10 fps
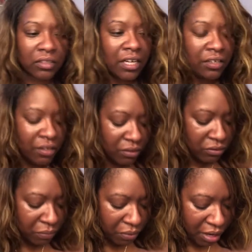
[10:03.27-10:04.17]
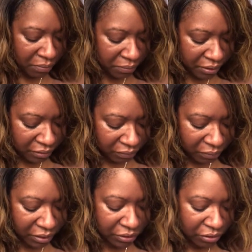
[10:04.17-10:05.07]
I know the problem is for
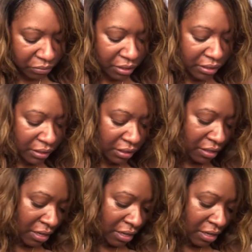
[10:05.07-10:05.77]
me is humidity.